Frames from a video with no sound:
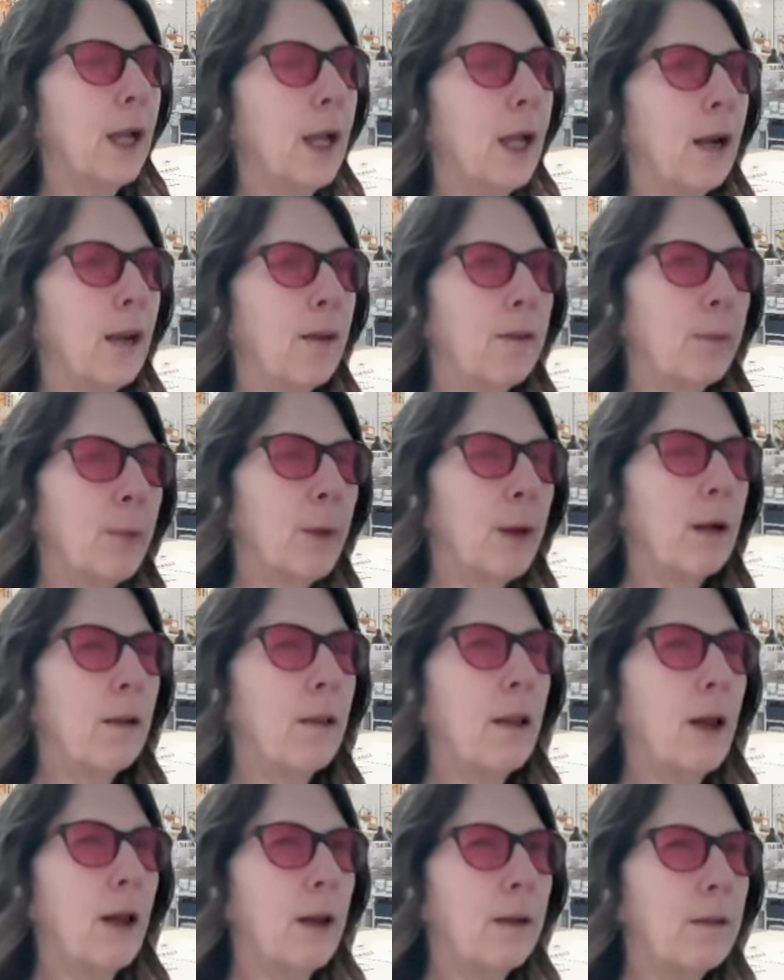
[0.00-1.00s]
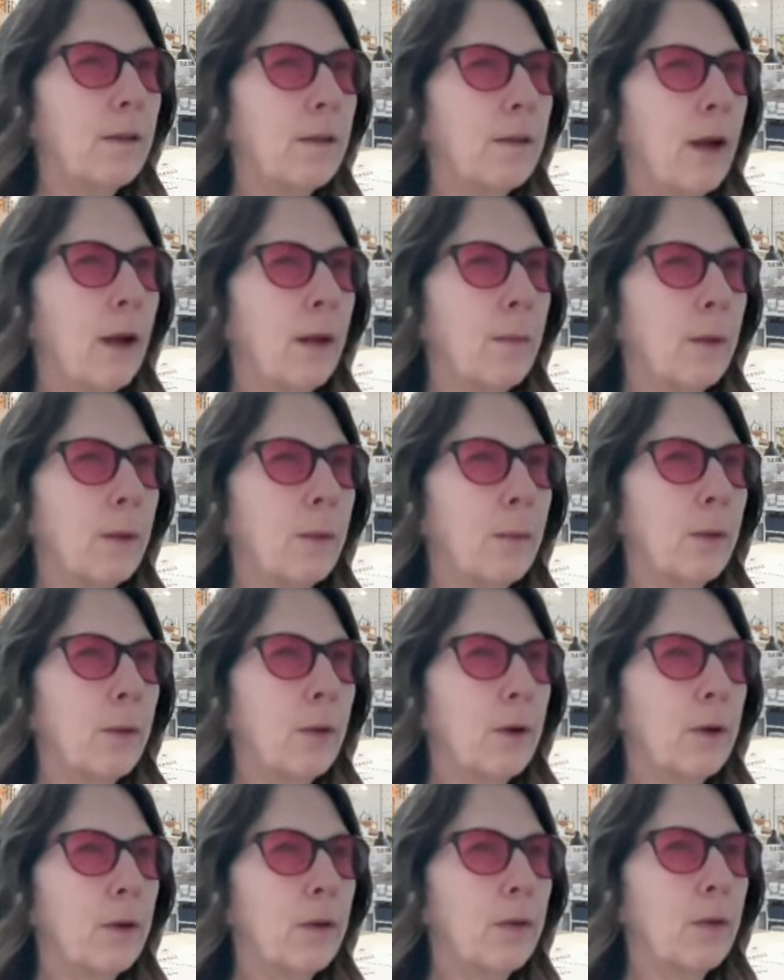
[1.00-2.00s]
And I spent a lot of time in
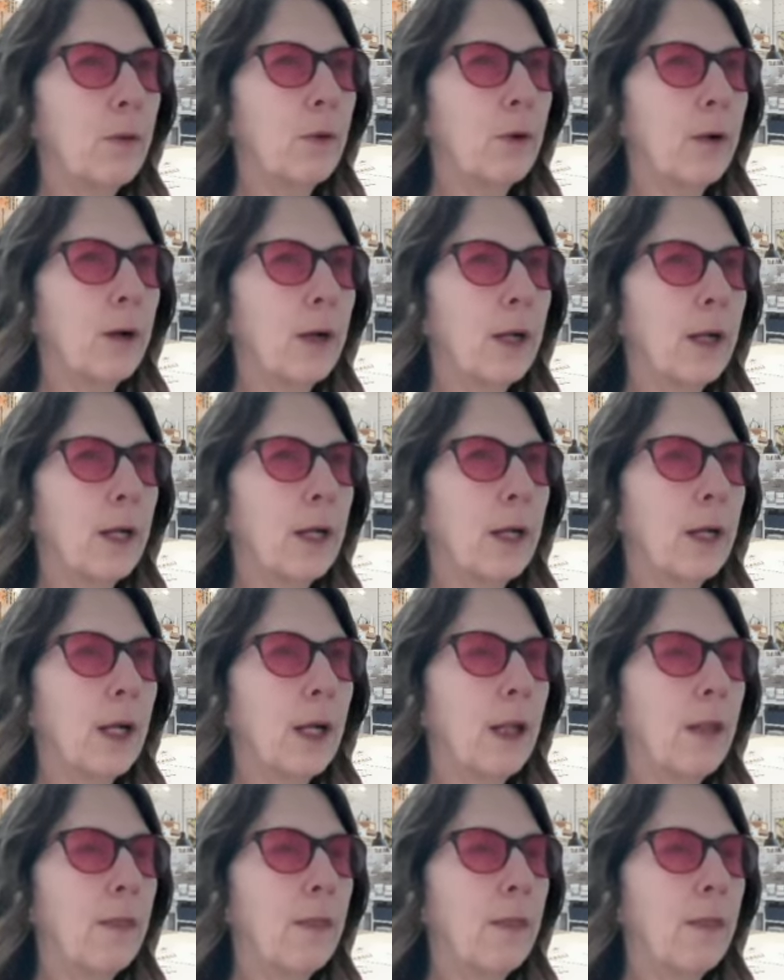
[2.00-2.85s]
purgatory.